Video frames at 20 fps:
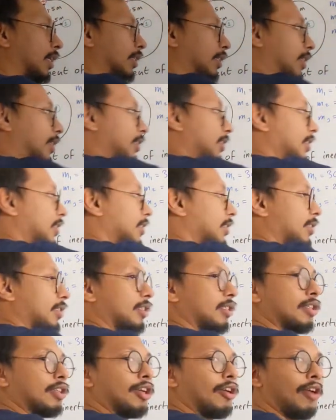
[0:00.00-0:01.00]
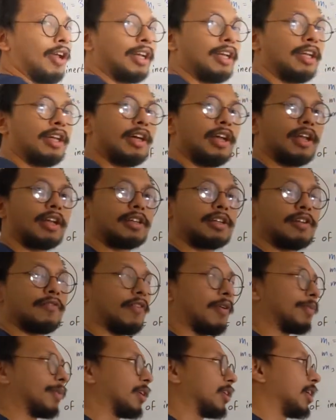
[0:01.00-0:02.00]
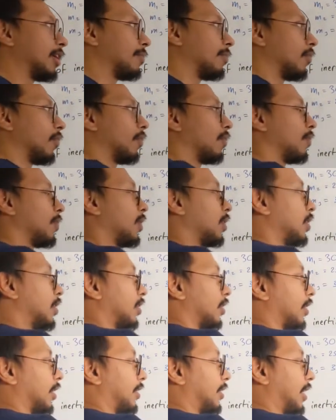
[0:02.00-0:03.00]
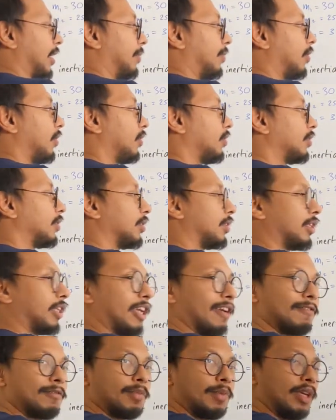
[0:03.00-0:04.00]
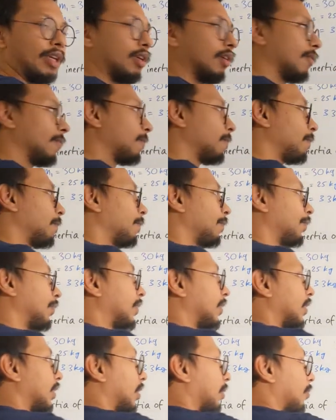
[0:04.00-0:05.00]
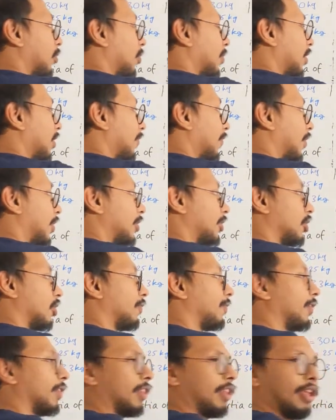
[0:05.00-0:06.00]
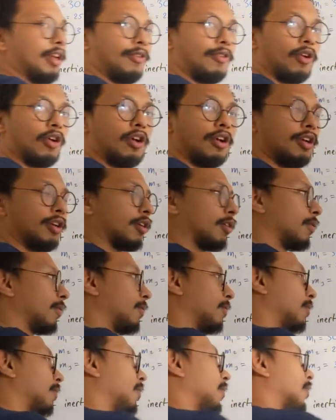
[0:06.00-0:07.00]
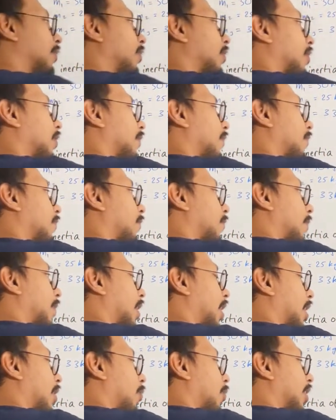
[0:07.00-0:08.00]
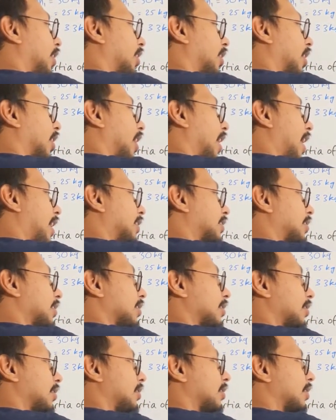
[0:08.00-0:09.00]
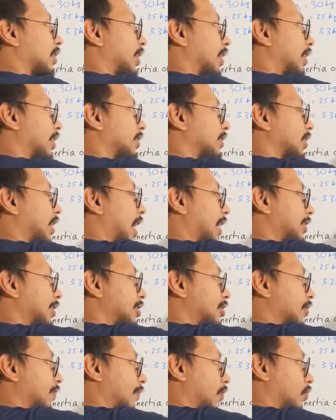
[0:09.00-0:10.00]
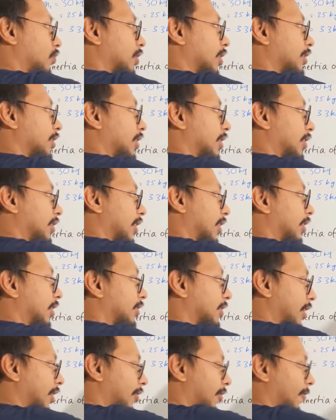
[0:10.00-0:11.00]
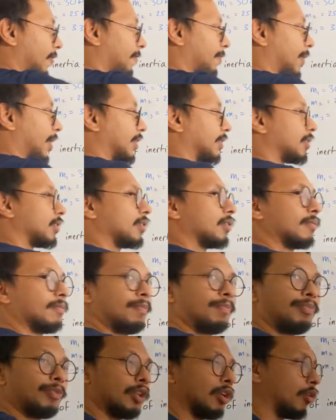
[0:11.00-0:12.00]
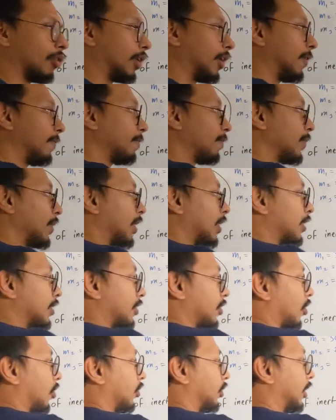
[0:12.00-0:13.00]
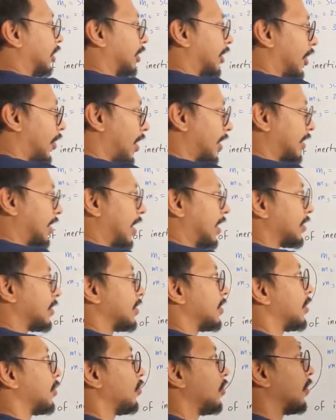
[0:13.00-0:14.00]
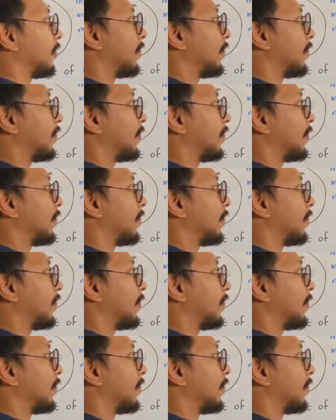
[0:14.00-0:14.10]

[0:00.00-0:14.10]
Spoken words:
This is directly collected from the table. The table gives me the moment of inertia of a thin rod when the axis of rotation is at the center of mass. Okay, so the direct answer to the